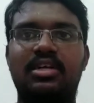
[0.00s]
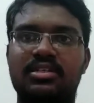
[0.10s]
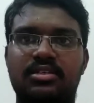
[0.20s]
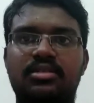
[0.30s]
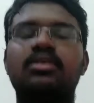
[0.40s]

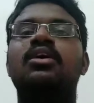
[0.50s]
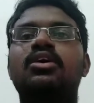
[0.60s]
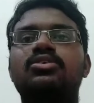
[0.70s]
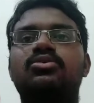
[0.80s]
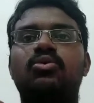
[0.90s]
That's it.
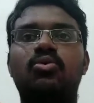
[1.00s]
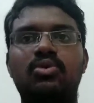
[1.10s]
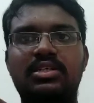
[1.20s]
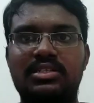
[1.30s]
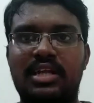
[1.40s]
So
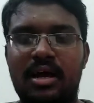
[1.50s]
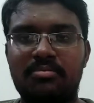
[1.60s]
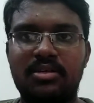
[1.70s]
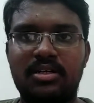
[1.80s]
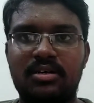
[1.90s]
this
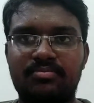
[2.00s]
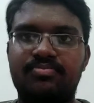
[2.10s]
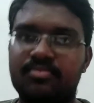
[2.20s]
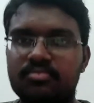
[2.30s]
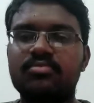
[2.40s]

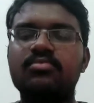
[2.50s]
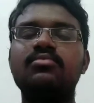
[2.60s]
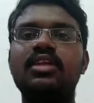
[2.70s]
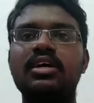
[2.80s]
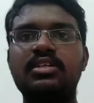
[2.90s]
RAM,
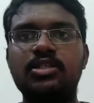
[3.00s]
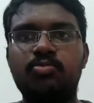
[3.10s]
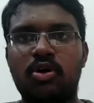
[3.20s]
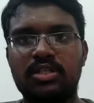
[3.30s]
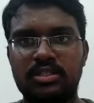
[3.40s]
this
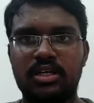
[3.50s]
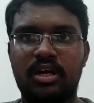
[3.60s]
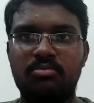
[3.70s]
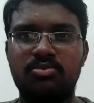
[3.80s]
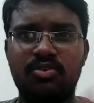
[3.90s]
processor
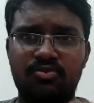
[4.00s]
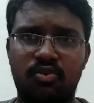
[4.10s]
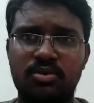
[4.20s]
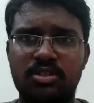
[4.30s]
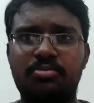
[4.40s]
comes with
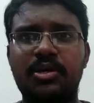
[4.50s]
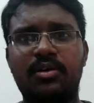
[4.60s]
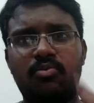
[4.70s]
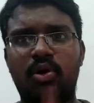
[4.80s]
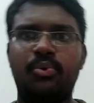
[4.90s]
4GB
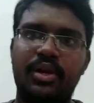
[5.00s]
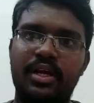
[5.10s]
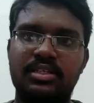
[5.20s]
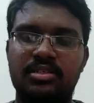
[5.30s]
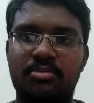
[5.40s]
and
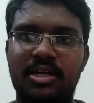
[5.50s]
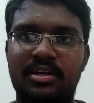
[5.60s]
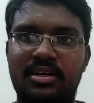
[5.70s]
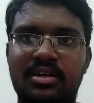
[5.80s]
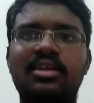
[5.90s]
128GB
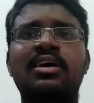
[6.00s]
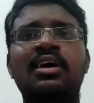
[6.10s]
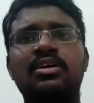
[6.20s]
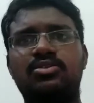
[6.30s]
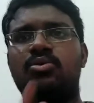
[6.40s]
internal,
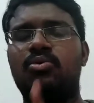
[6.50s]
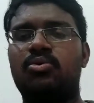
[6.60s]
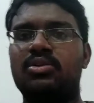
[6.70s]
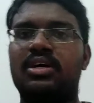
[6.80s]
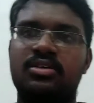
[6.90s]

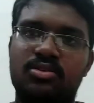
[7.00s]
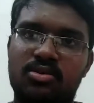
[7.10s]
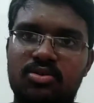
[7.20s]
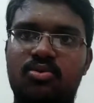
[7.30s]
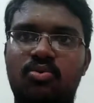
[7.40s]
so that is
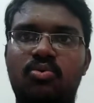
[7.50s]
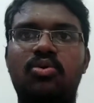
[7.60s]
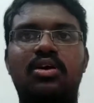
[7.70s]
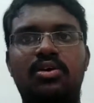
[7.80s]
also cool.